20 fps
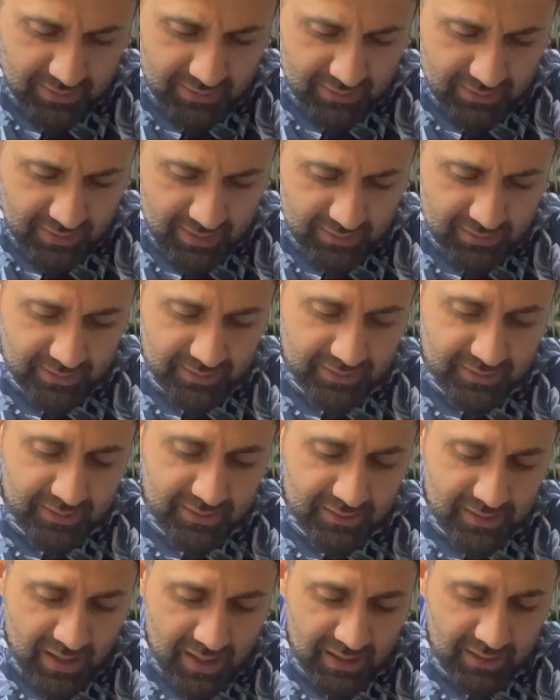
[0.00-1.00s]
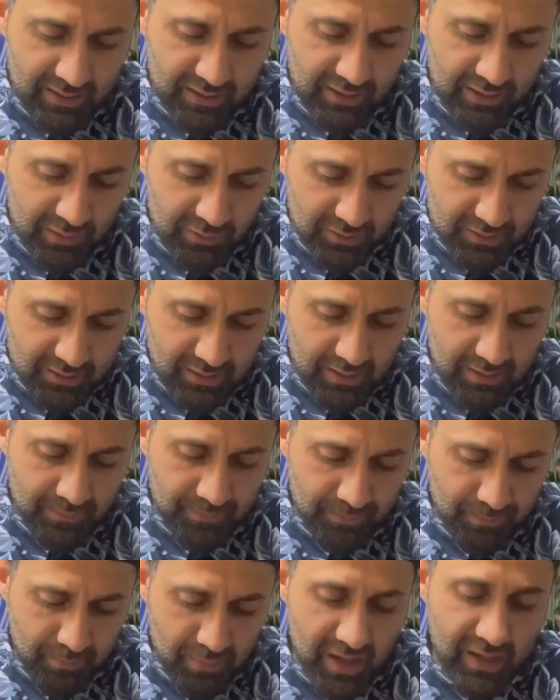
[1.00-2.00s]
It says it's designed in Houston,
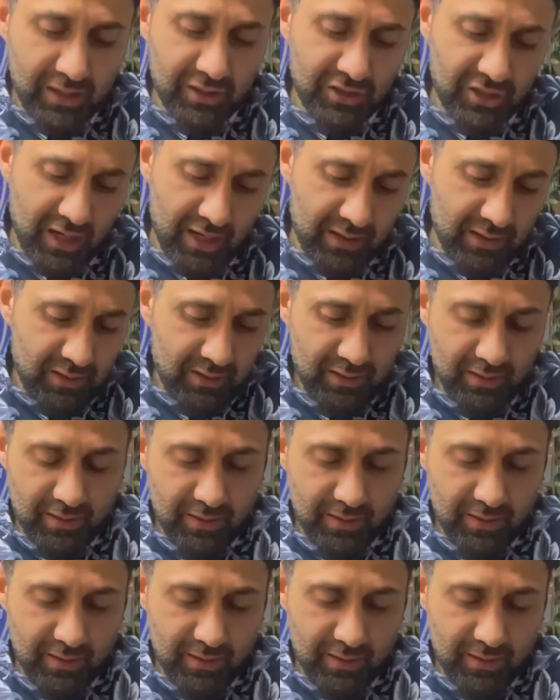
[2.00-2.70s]
made in China.